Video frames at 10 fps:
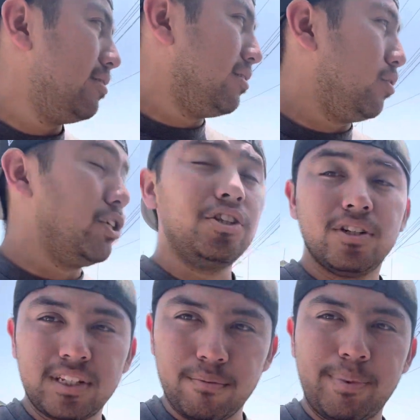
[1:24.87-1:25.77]
or
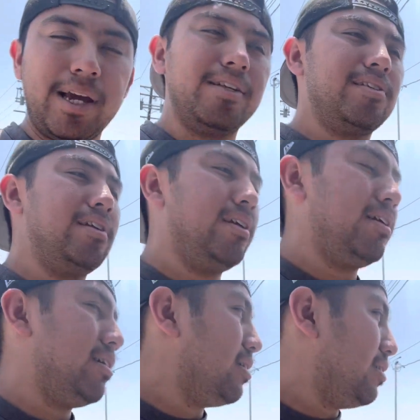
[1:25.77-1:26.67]
G37 base
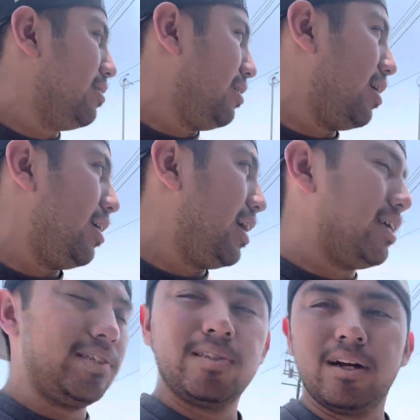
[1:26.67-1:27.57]

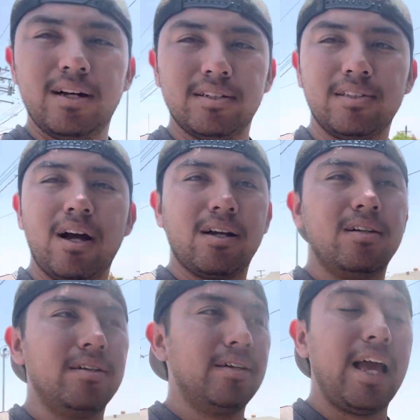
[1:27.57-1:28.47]
has stock
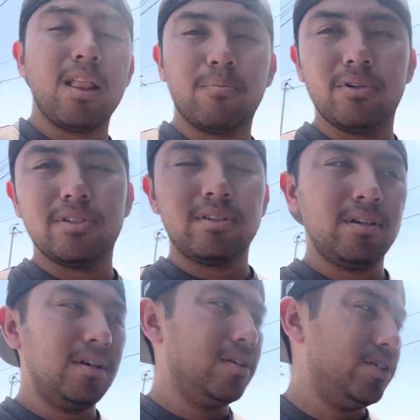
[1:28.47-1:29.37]
calipers,
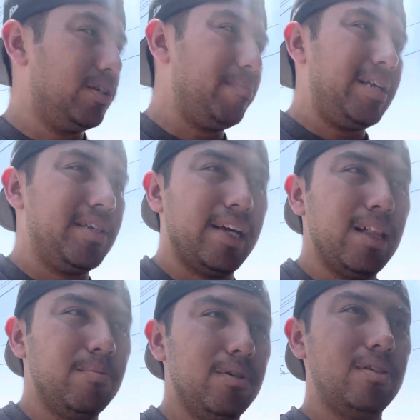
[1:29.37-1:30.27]
just the basic
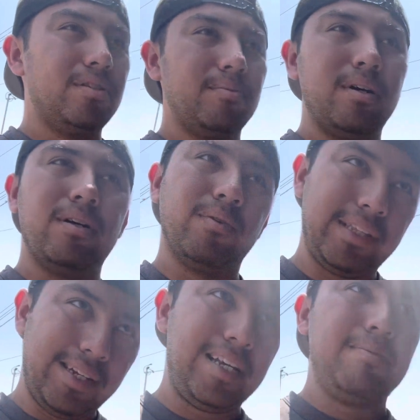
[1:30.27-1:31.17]
calipers, with the
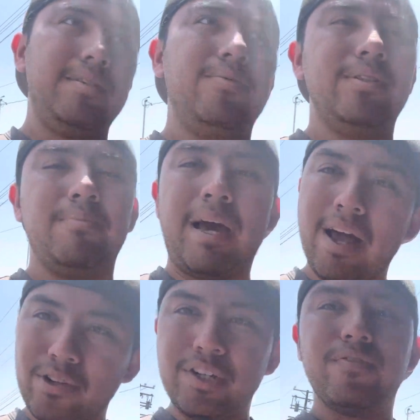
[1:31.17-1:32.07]
exceptions with the
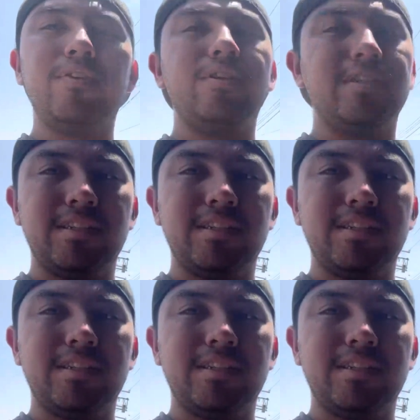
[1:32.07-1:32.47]
paddle shifters, the